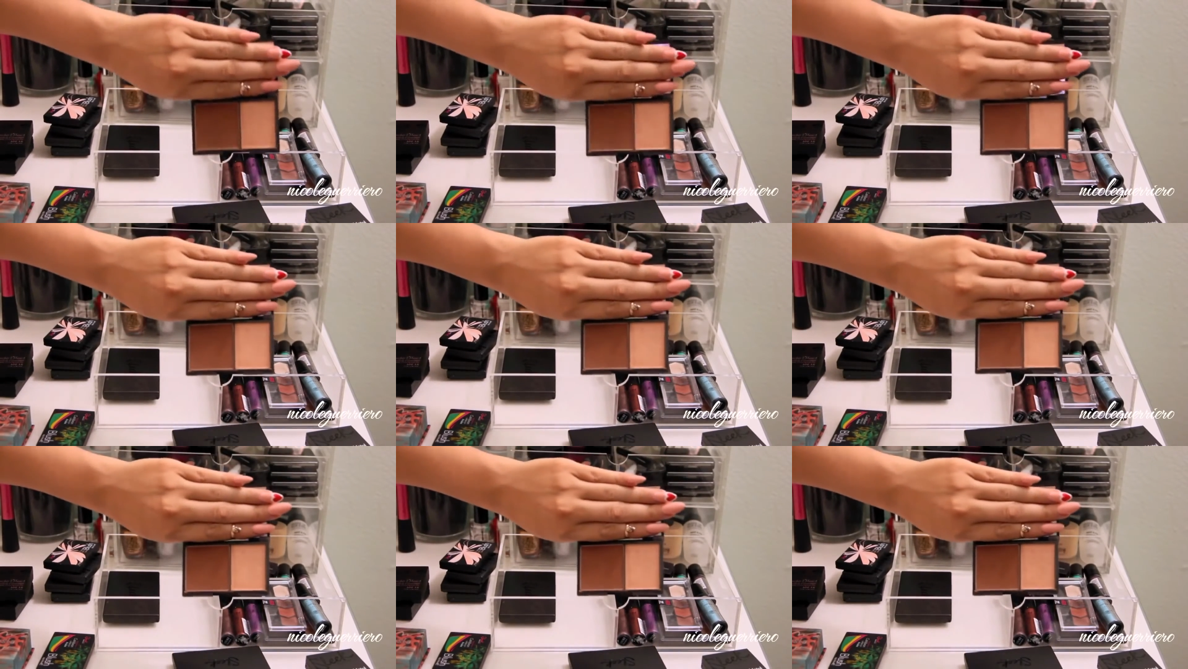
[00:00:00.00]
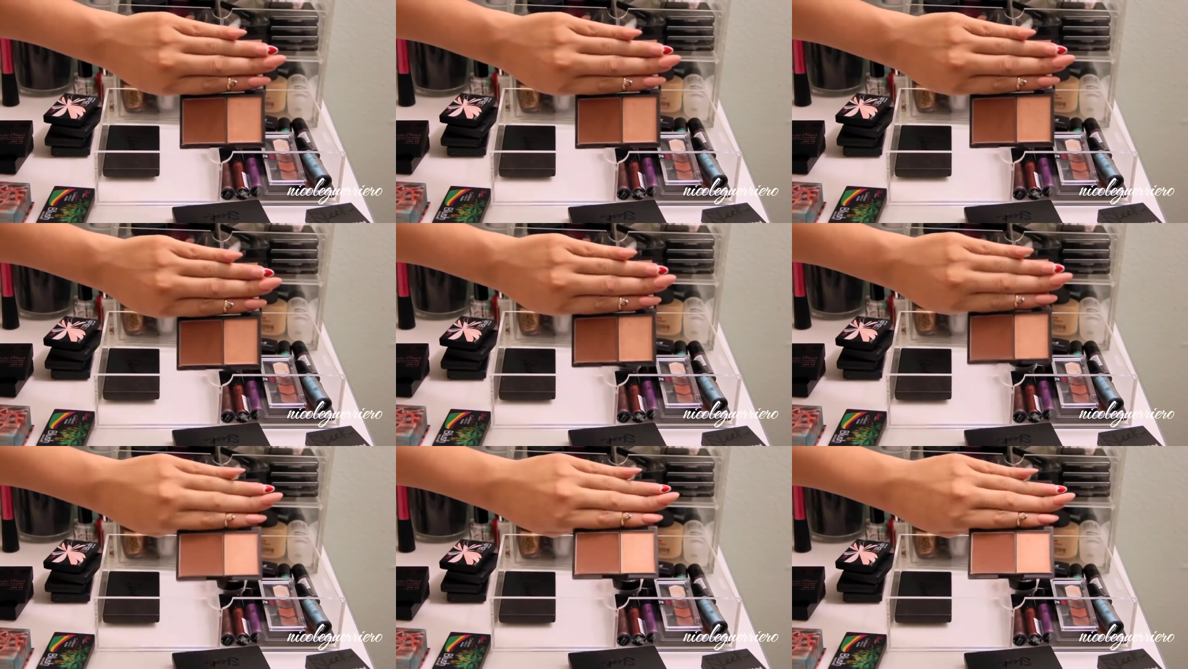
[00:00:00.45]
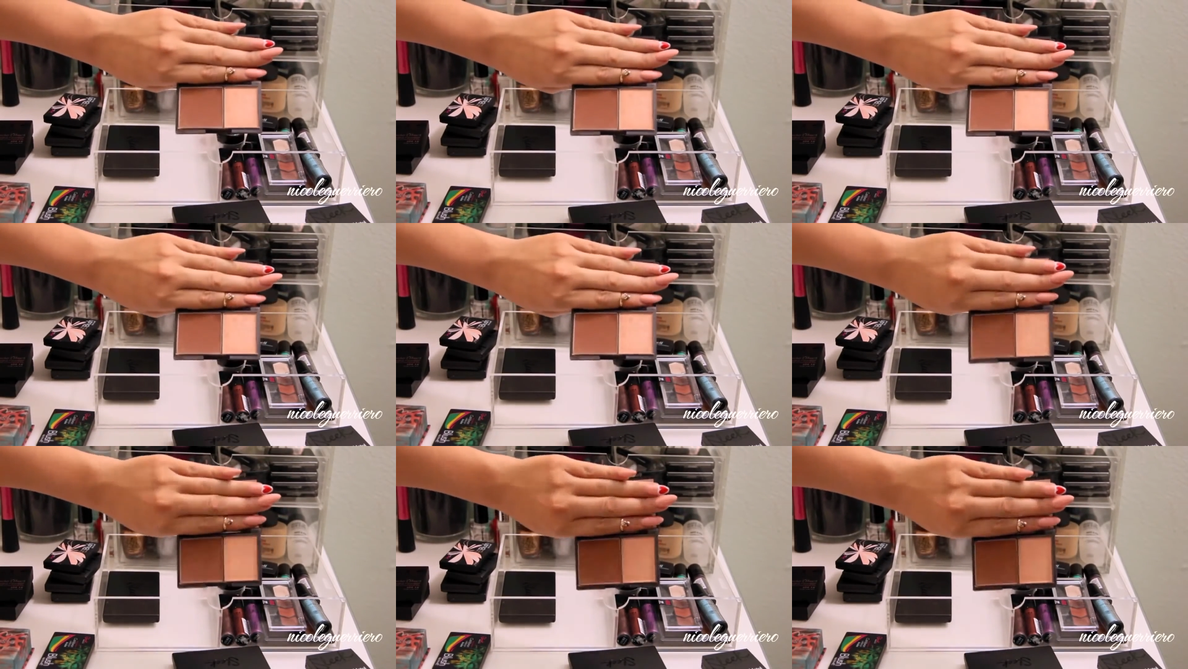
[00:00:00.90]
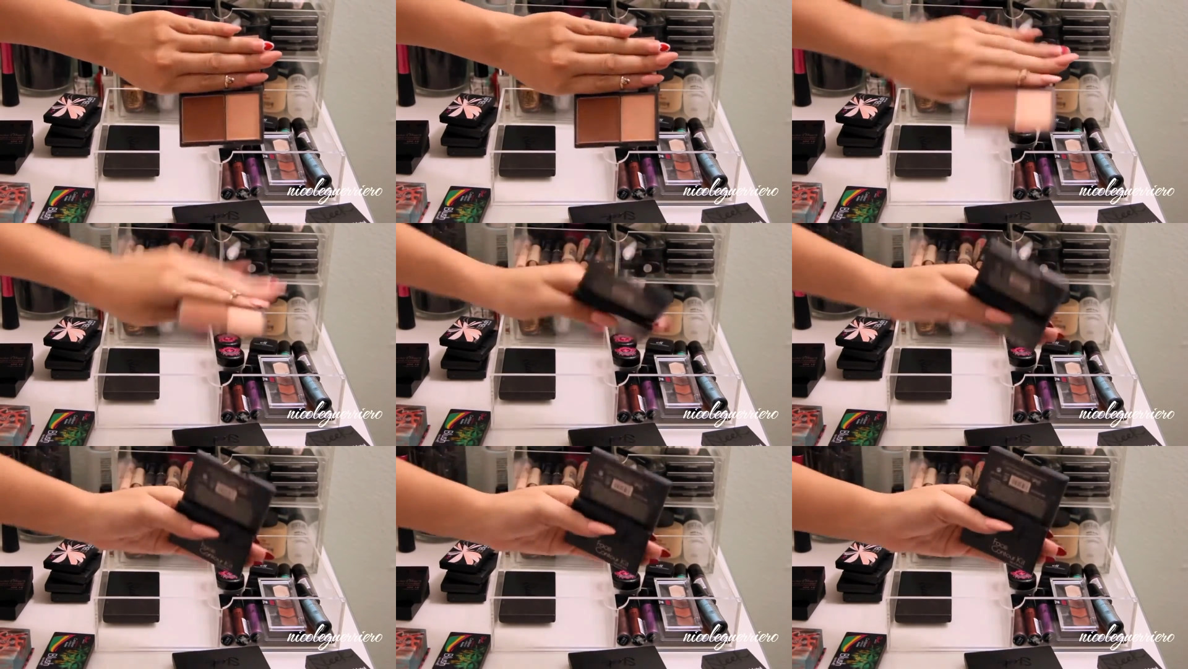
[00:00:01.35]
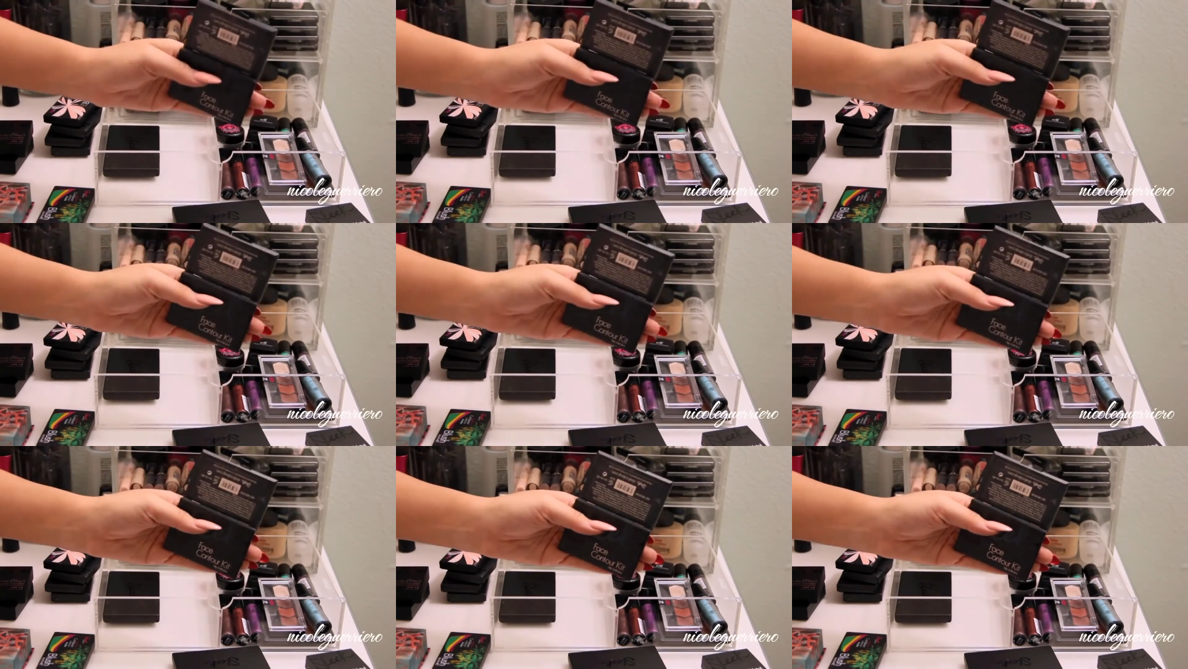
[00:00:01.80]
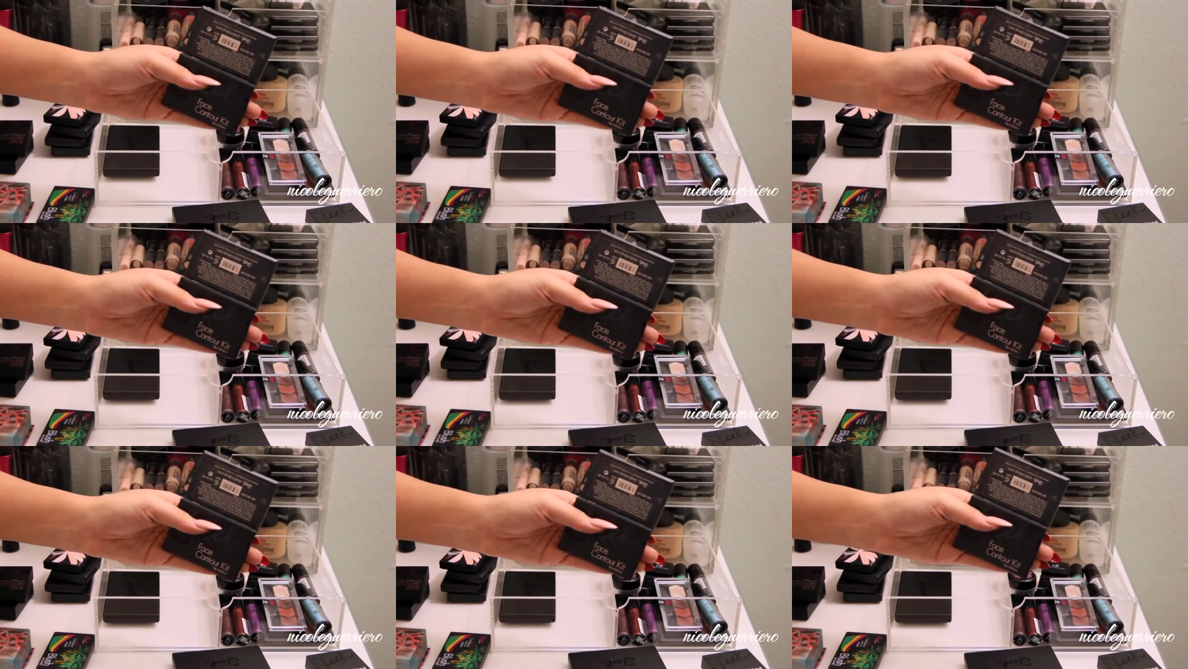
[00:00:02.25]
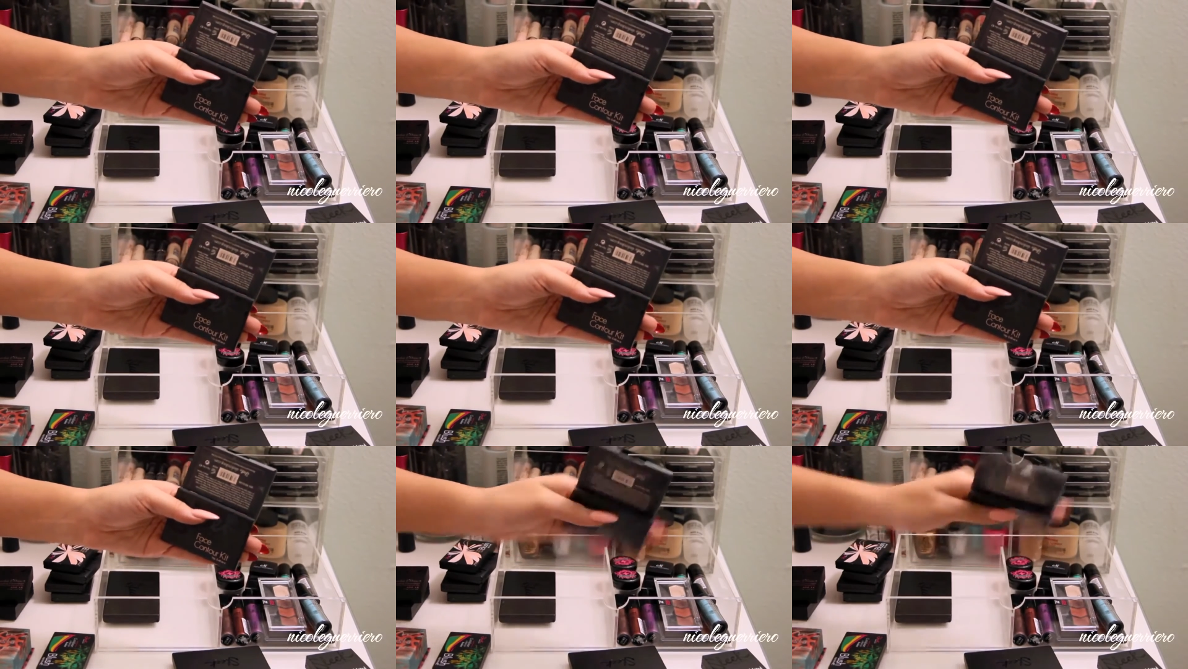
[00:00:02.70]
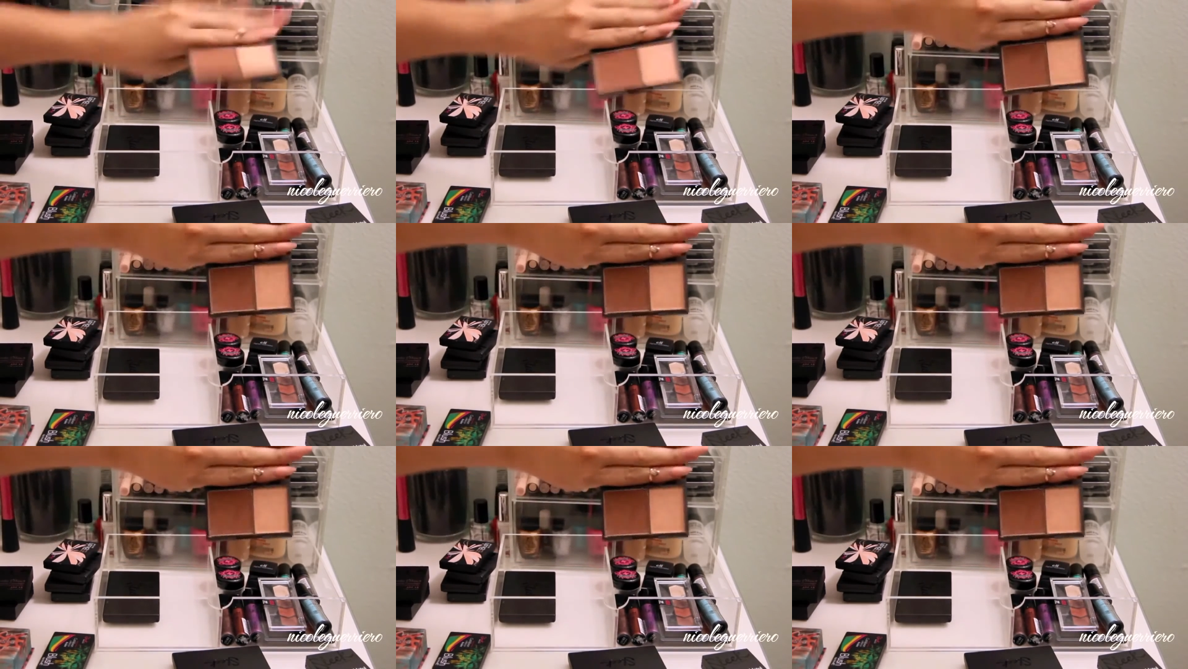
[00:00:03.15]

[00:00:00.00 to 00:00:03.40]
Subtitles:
[unreadable: no face in view]